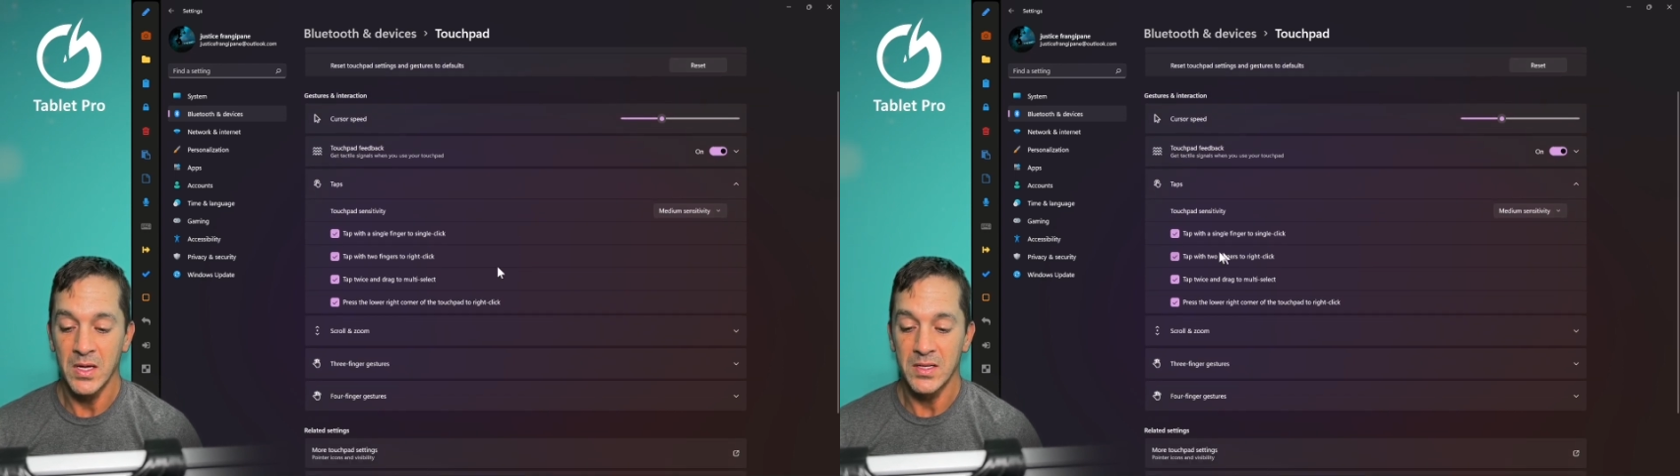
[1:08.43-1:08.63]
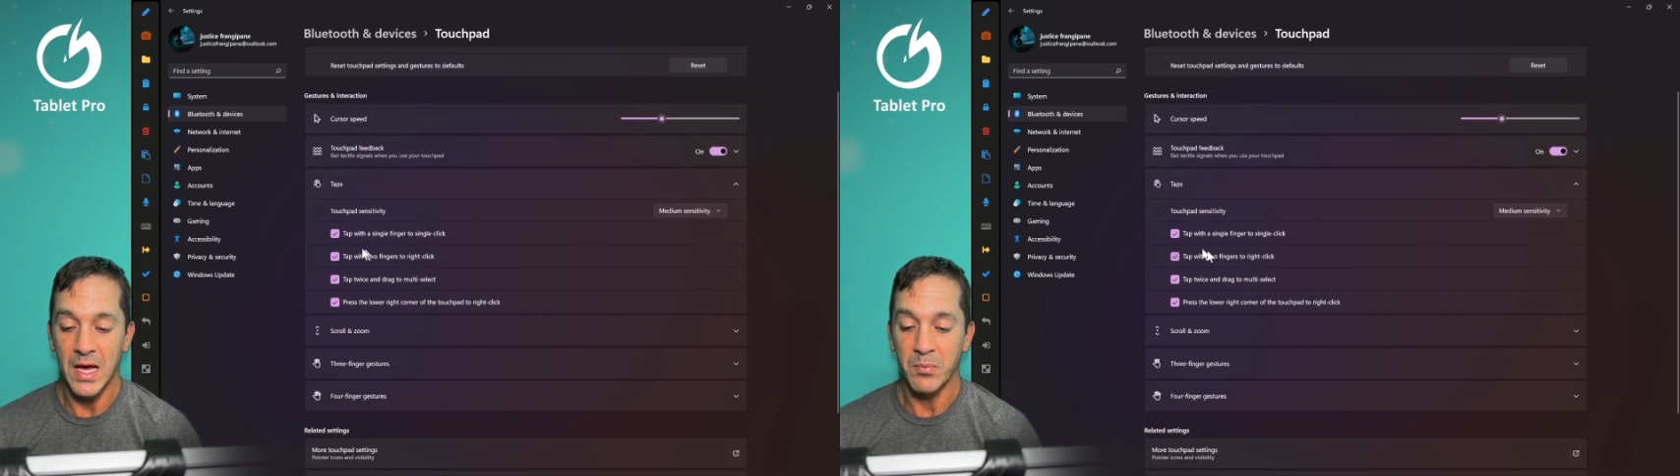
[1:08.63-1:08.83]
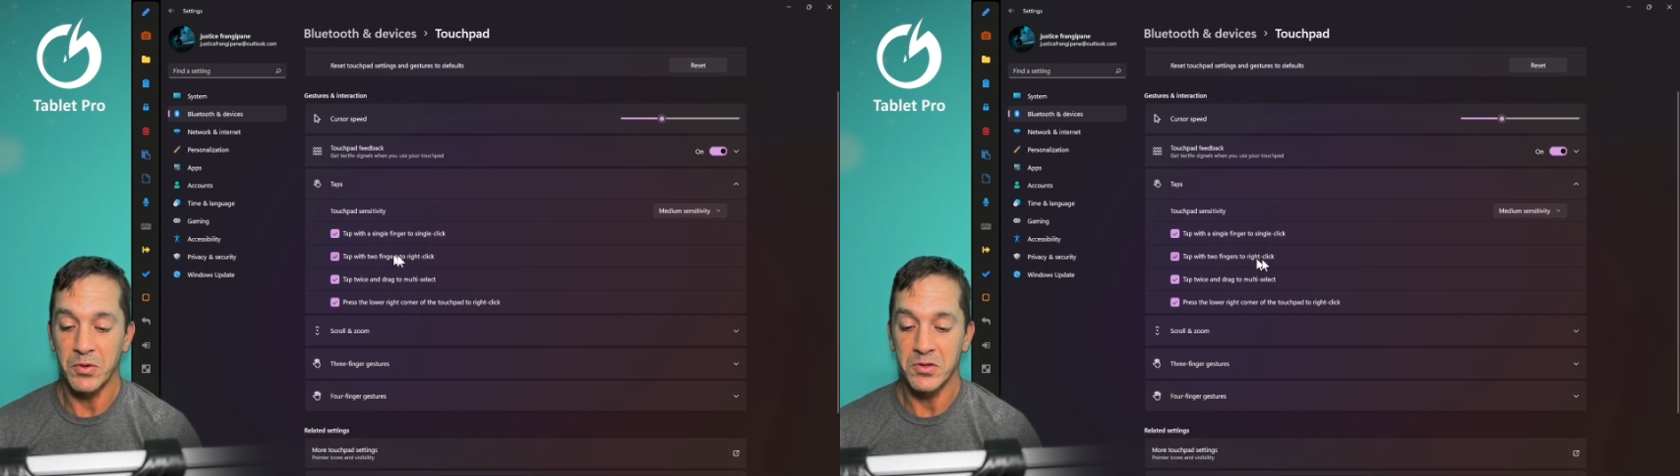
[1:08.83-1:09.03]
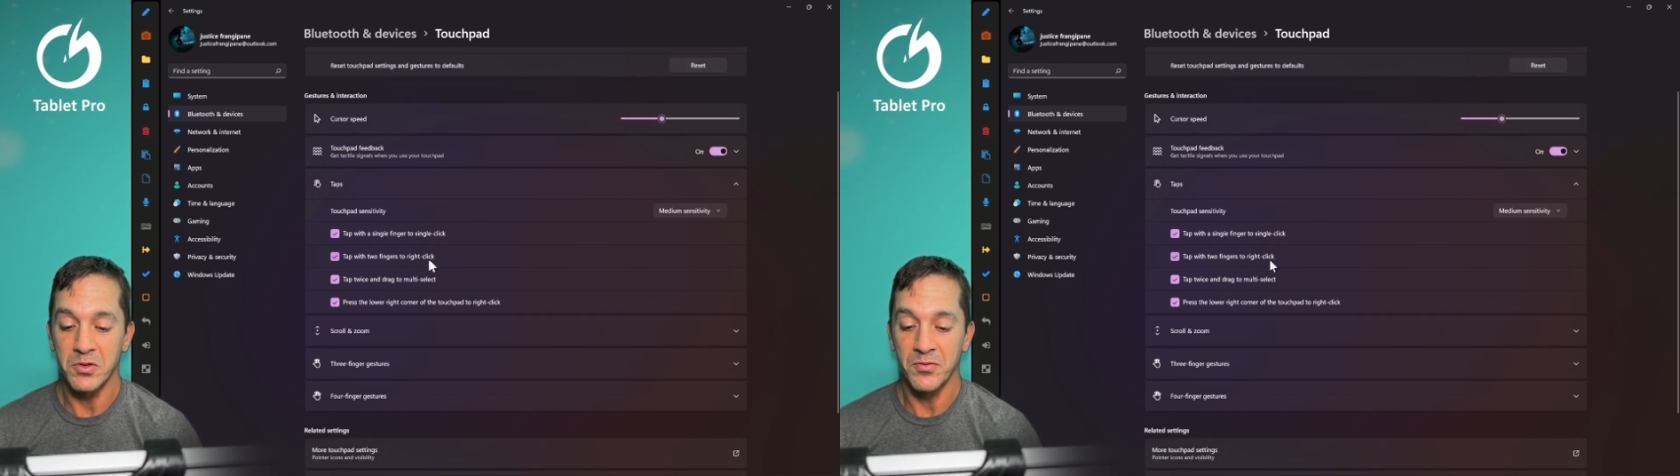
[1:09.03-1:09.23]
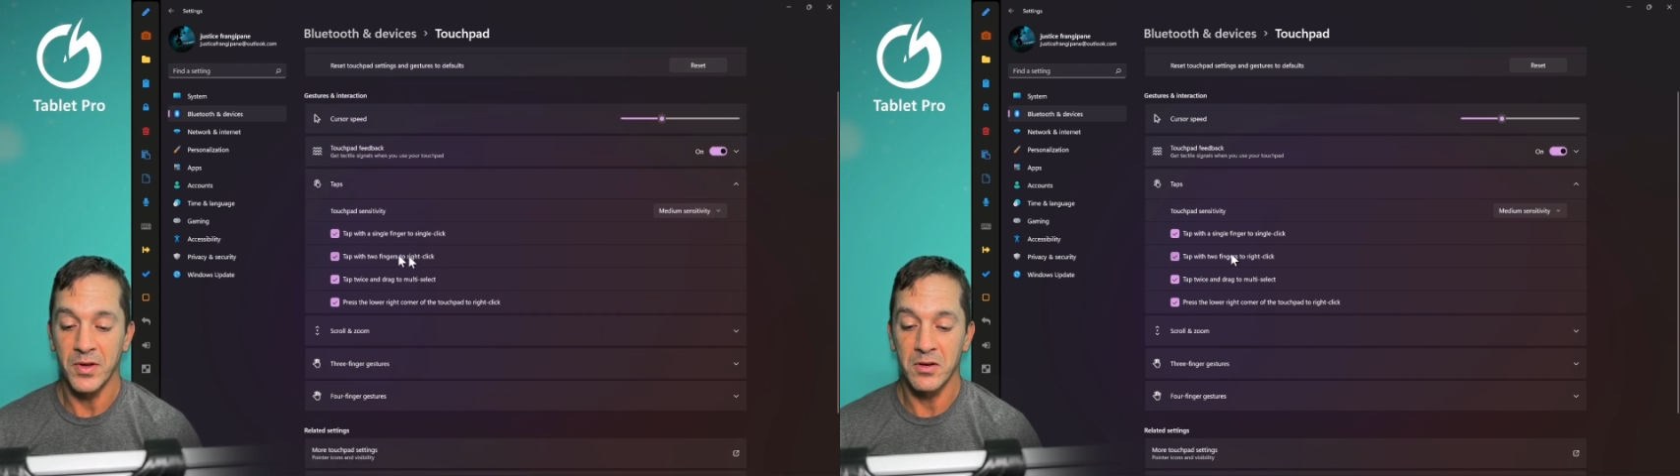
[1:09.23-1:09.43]
Tap with
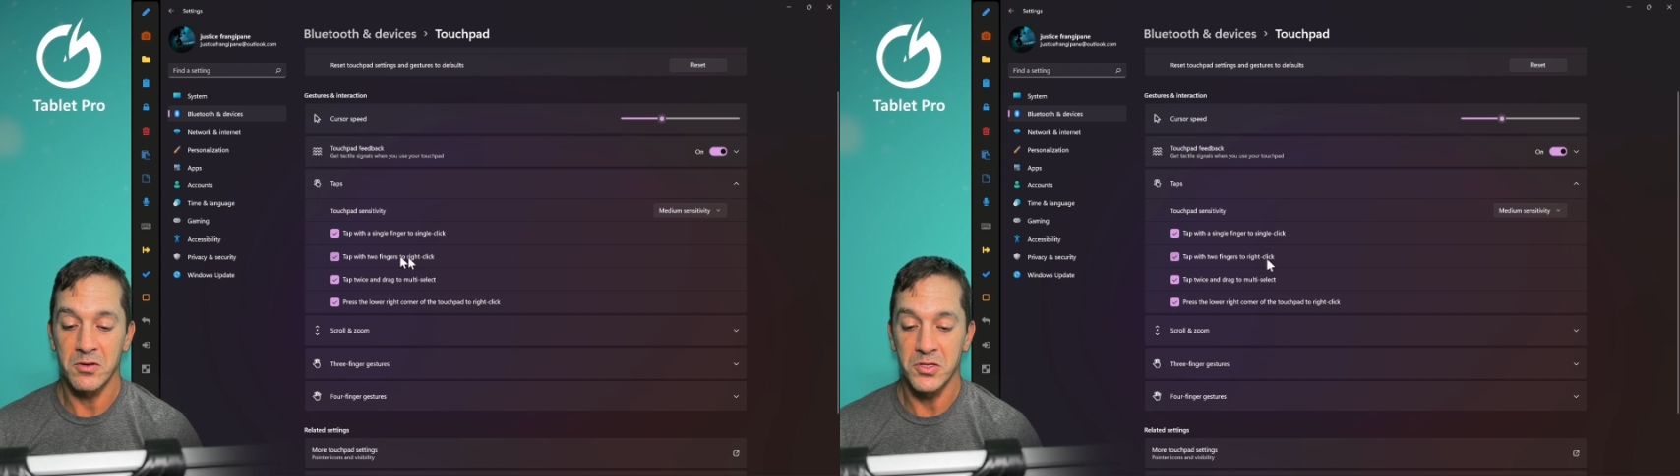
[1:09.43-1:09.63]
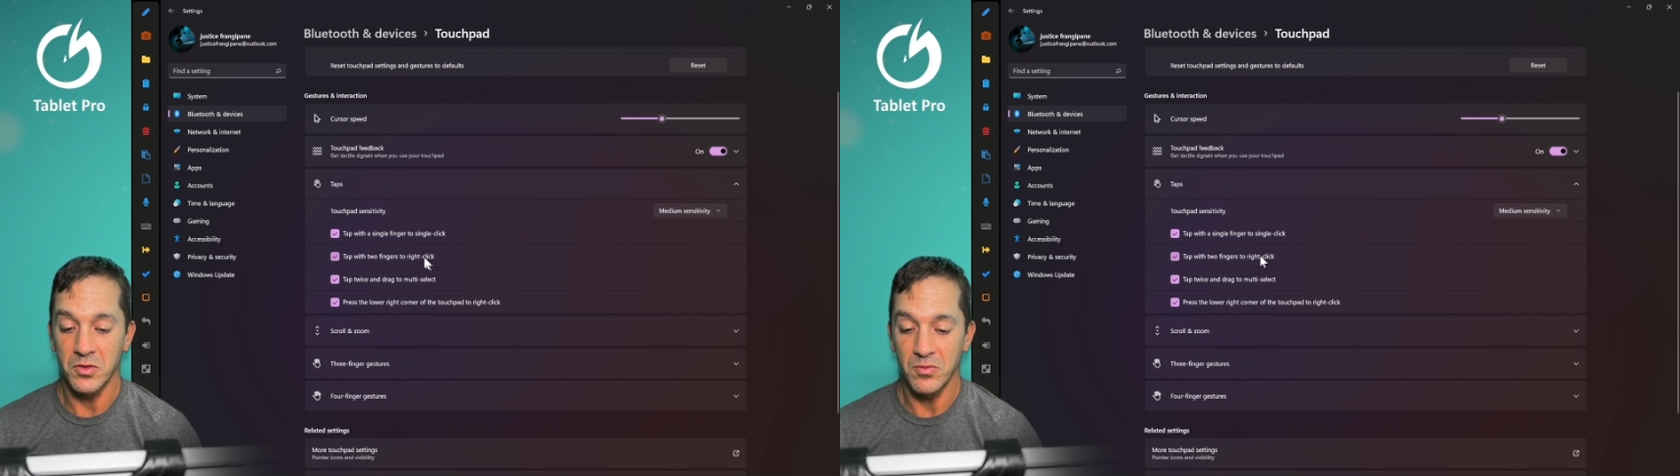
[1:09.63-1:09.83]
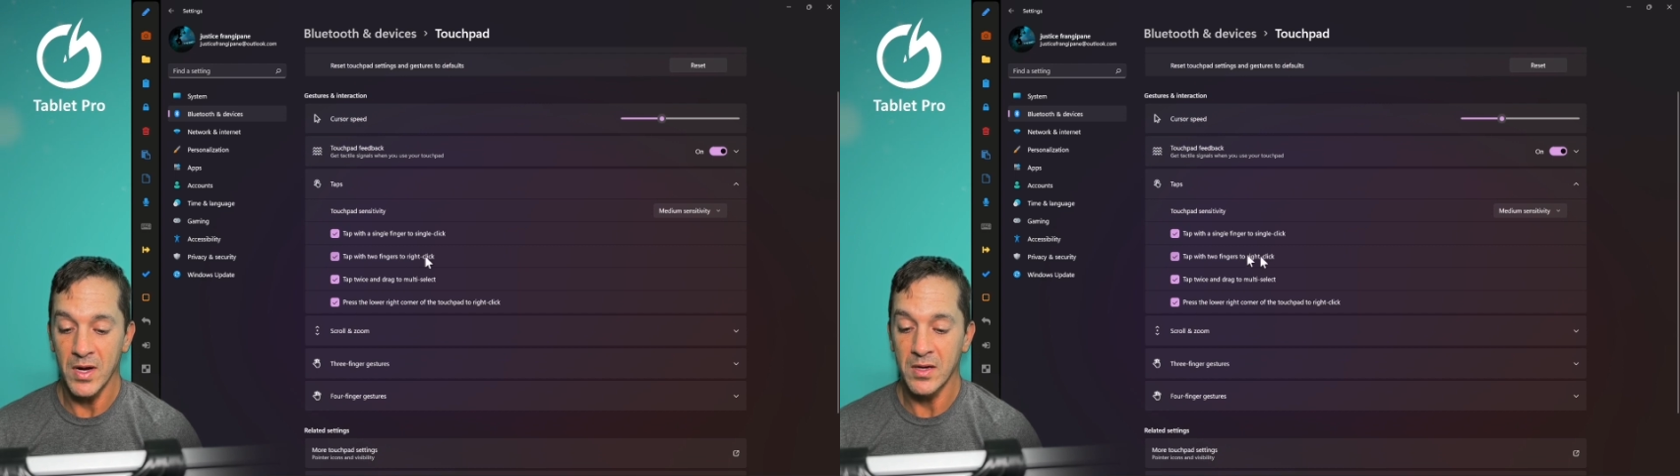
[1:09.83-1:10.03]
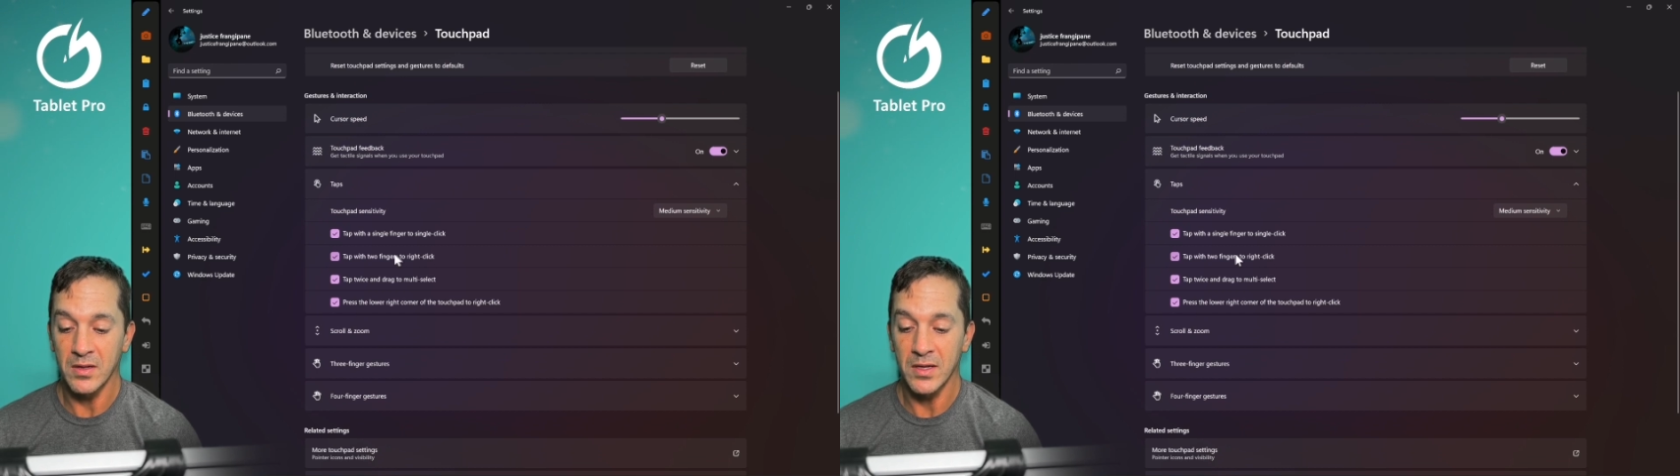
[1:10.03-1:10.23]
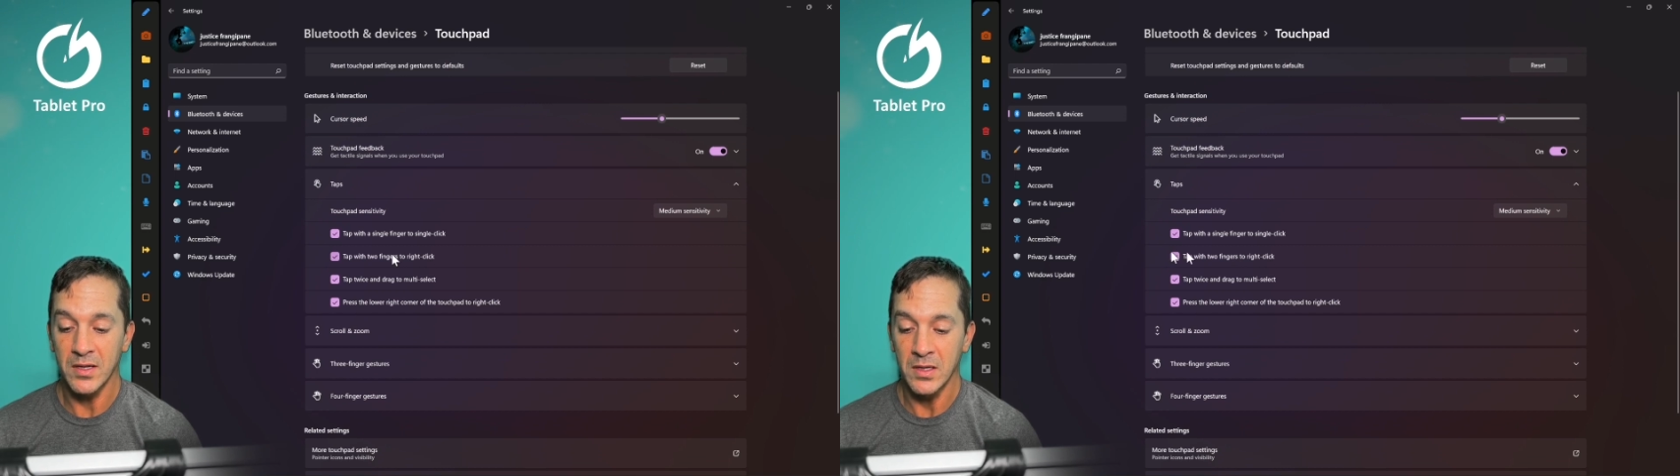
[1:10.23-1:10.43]
two fingers to right
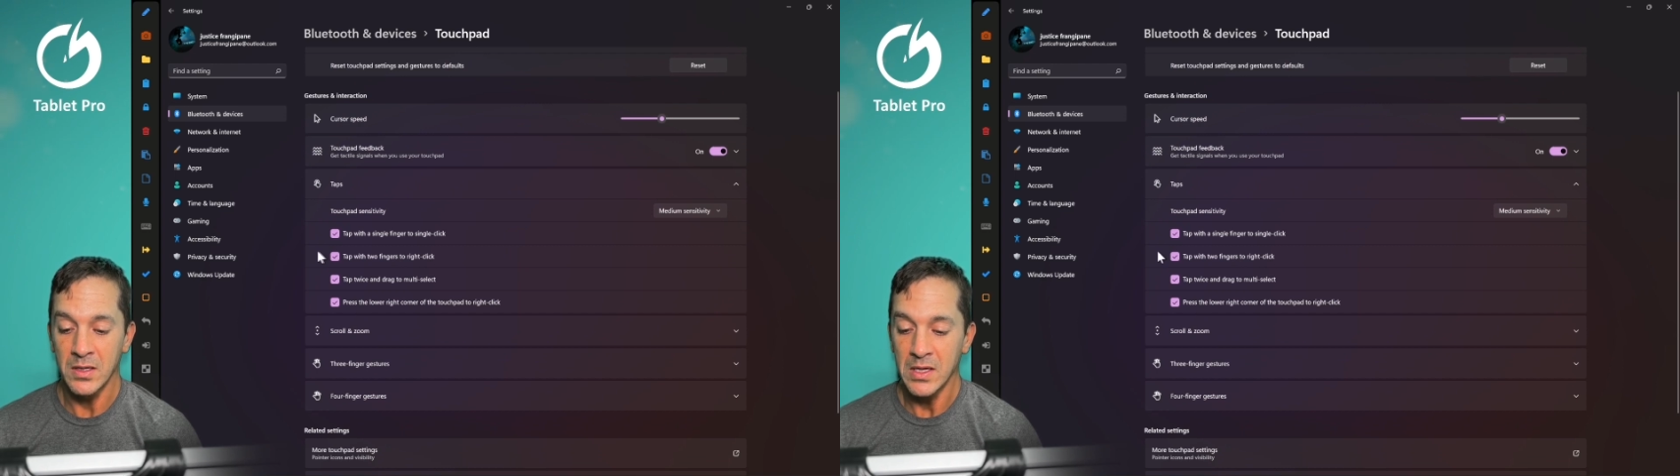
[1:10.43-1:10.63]
click.